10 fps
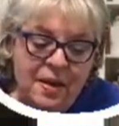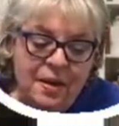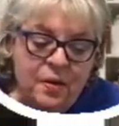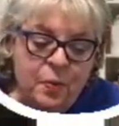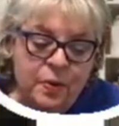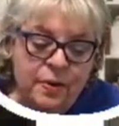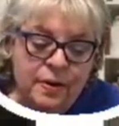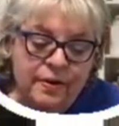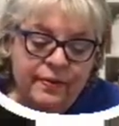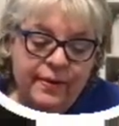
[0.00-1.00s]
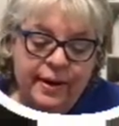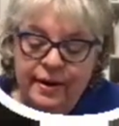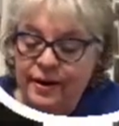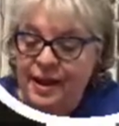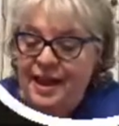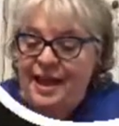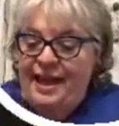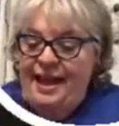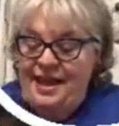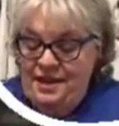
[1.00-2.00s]
quarter right here,
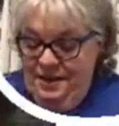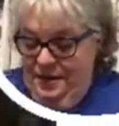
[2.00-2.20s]
and